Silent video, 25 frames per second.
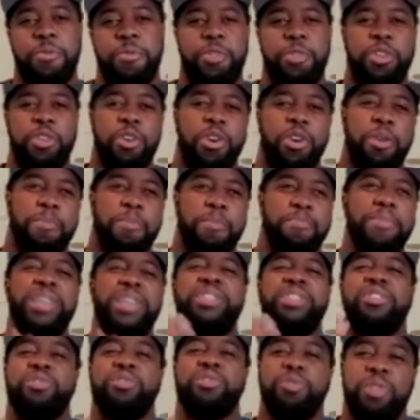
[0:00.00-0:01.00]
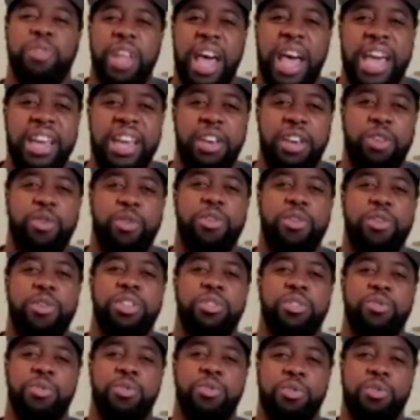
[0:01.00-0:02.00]
mental like going
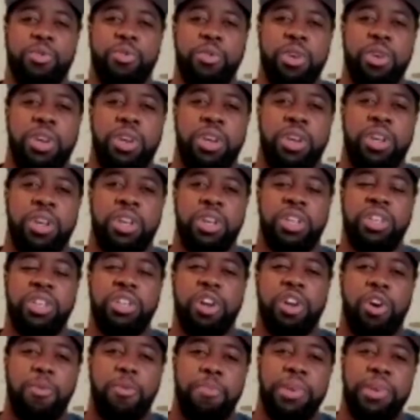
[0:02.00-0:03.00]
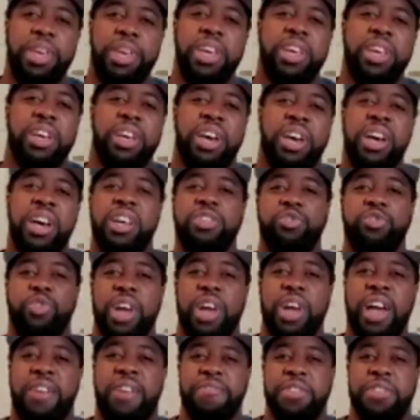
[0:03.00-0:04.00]
through, you know, being
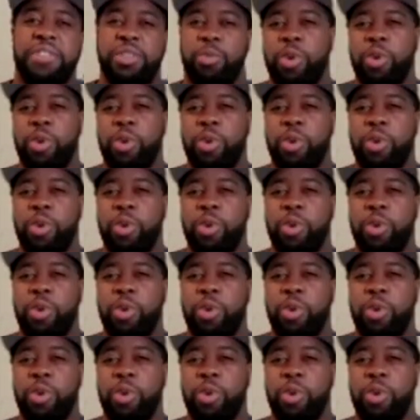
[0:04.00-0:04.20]
undrafted?